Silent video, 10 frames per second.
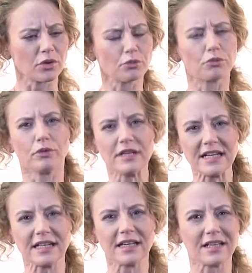
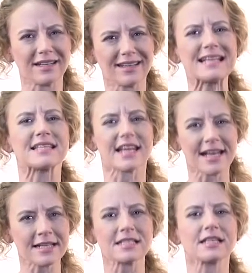really
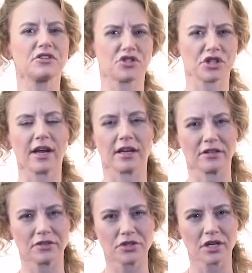intensely
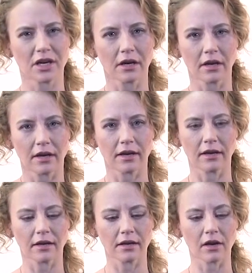change
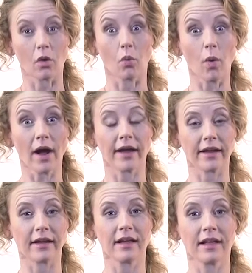in a
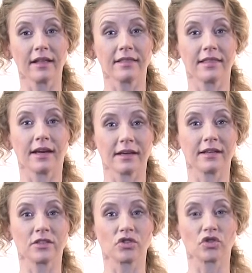way that
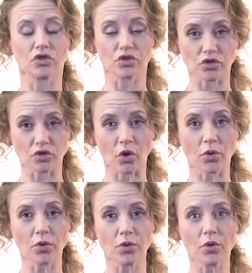is
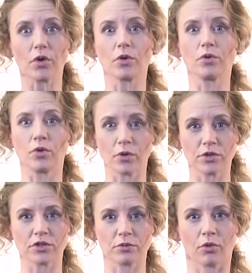so
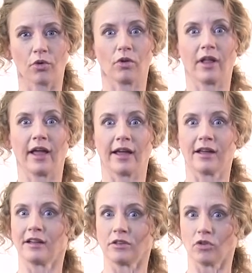noticeable
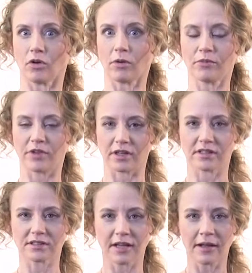and
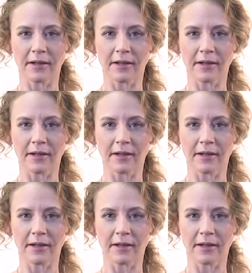obvious